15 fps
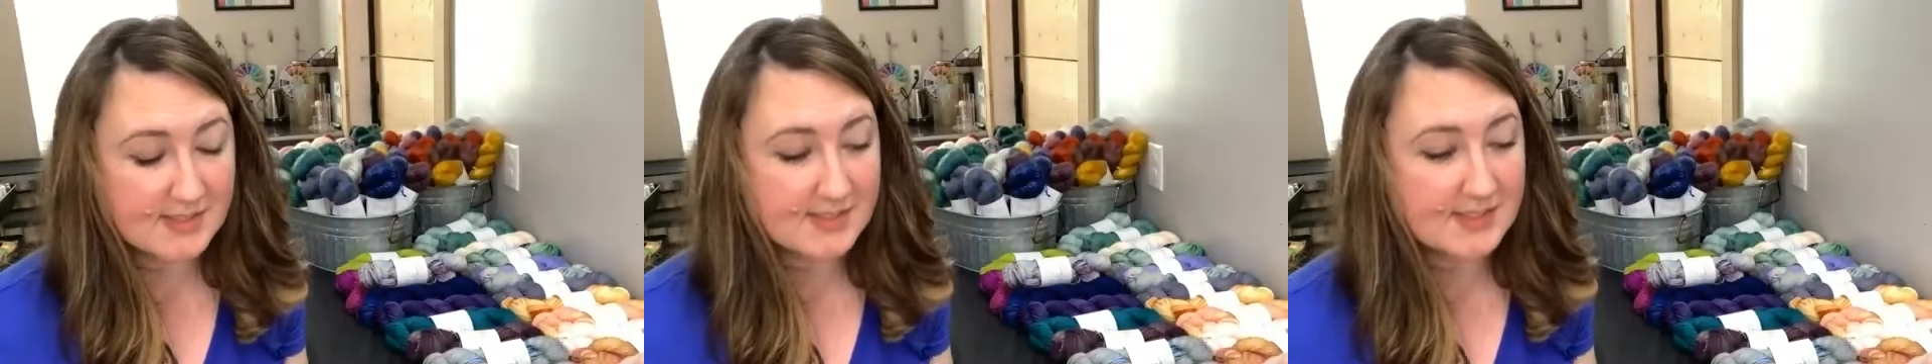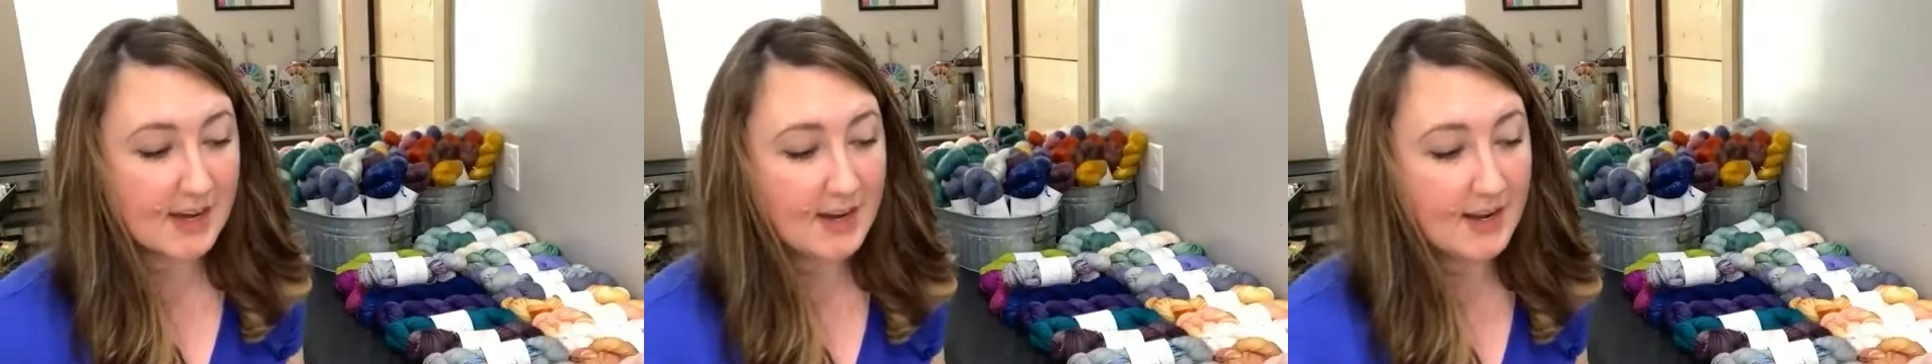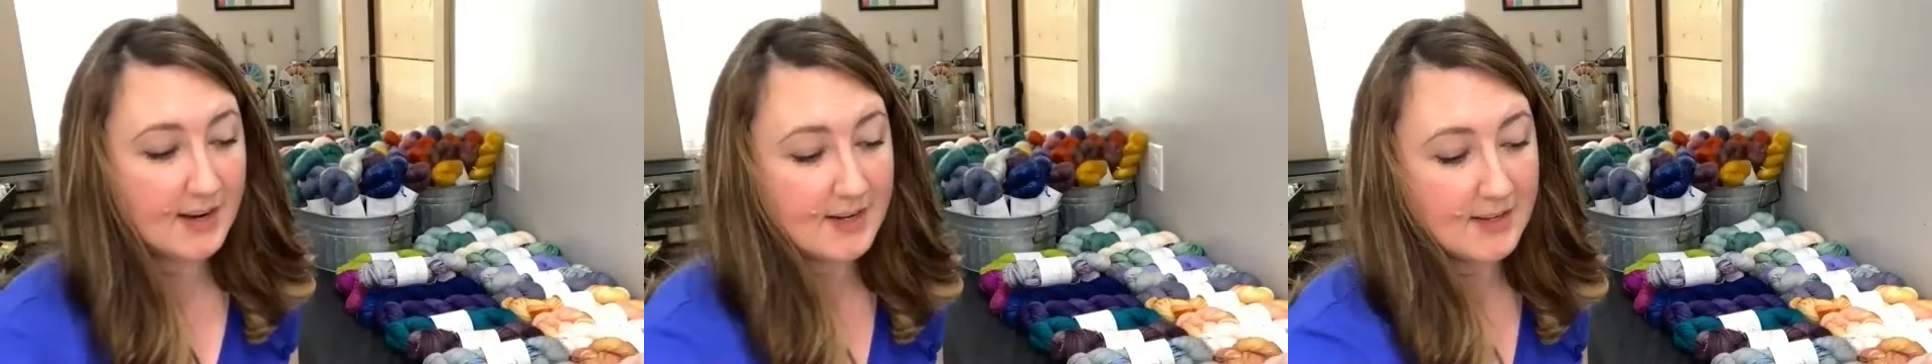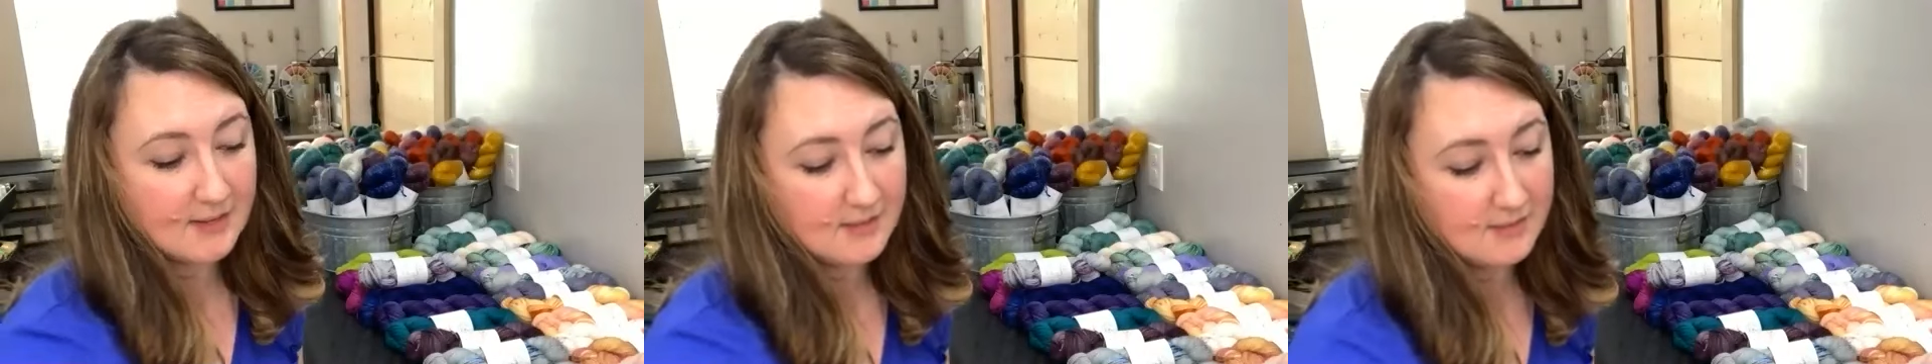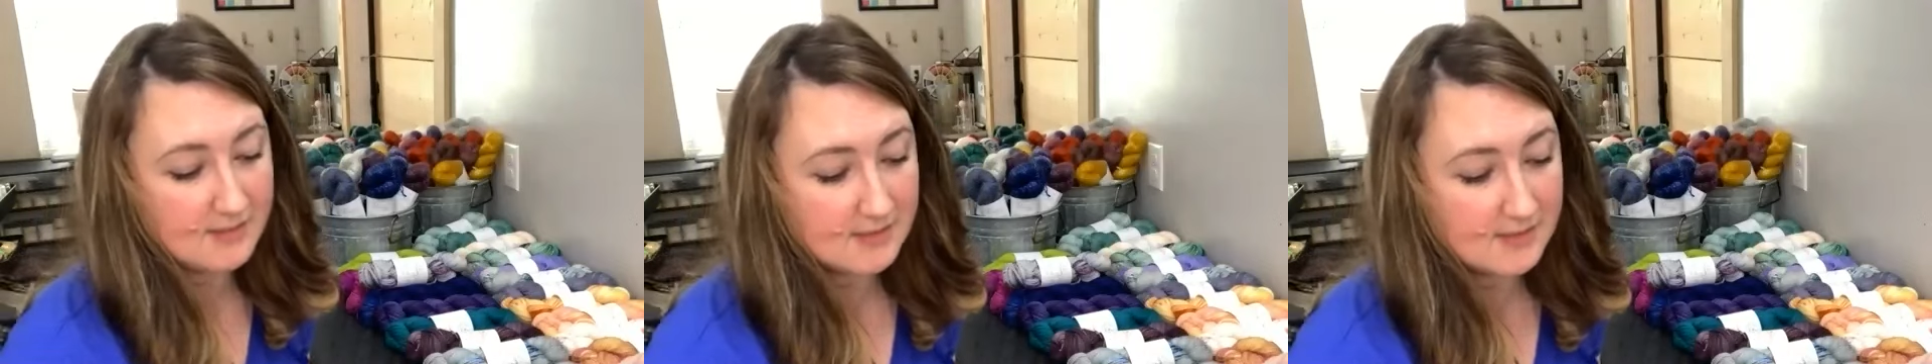dye
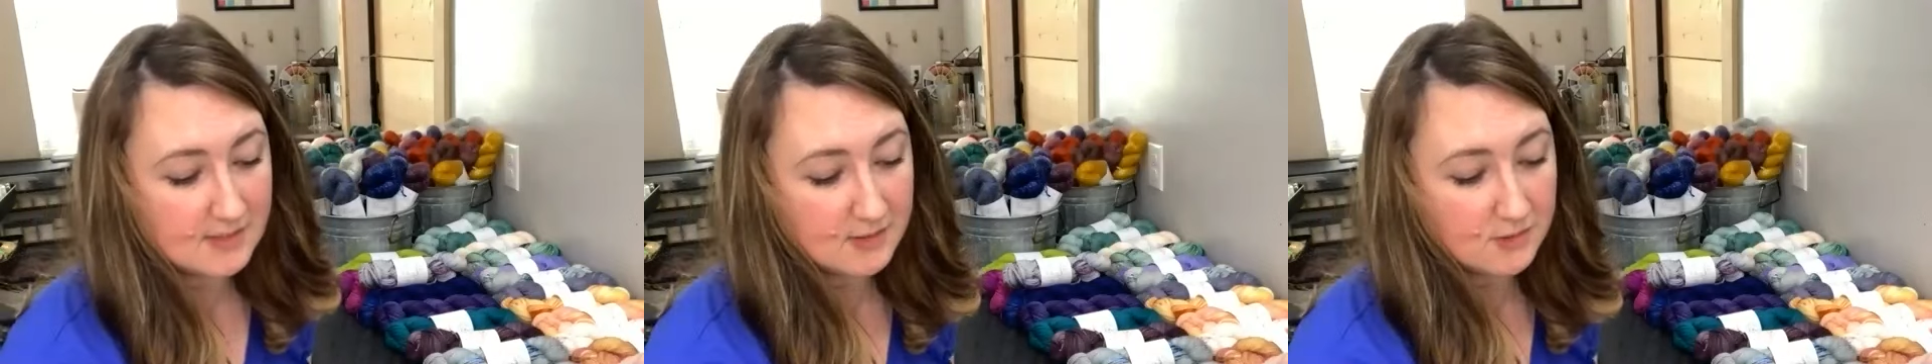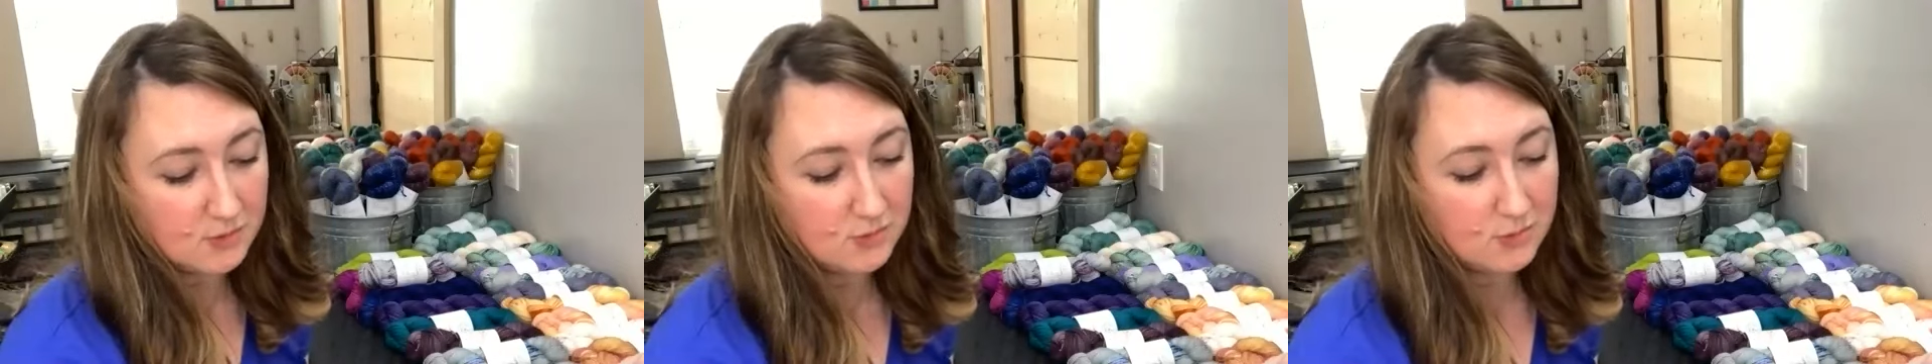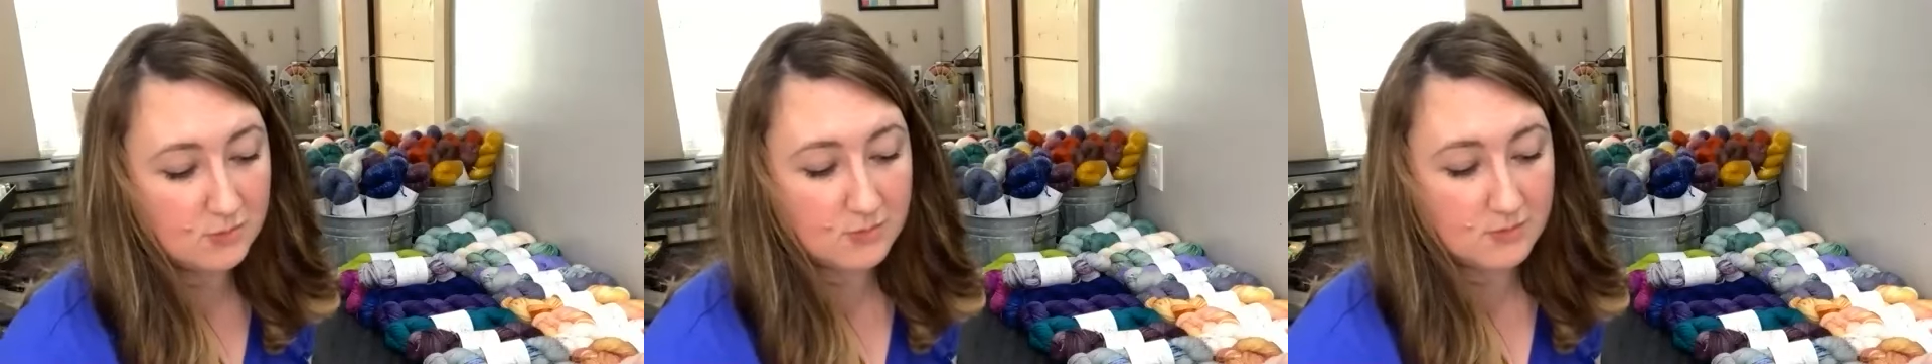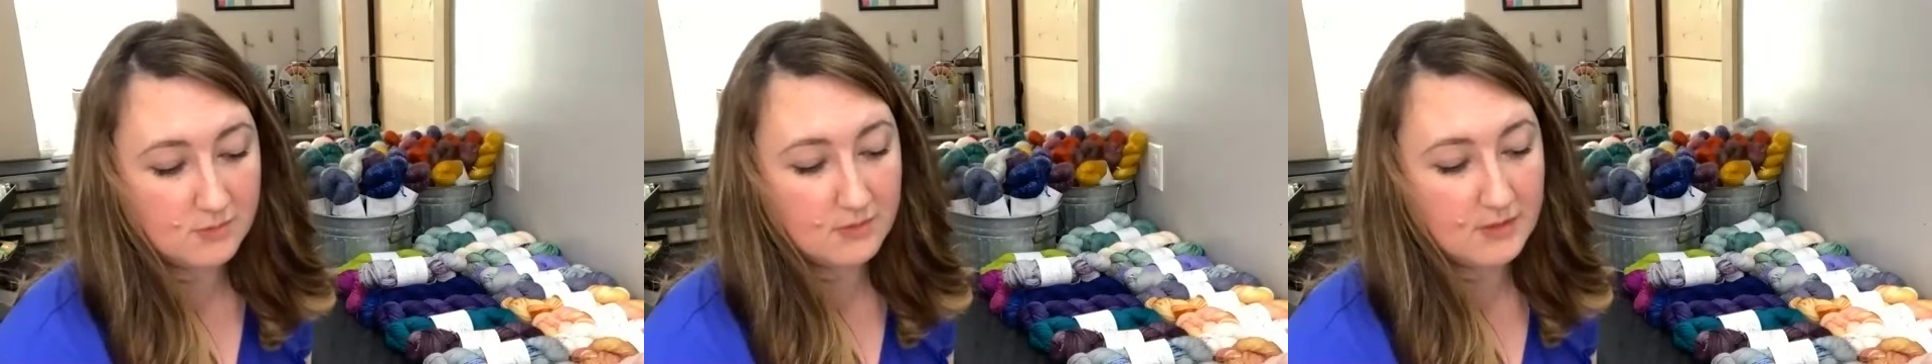to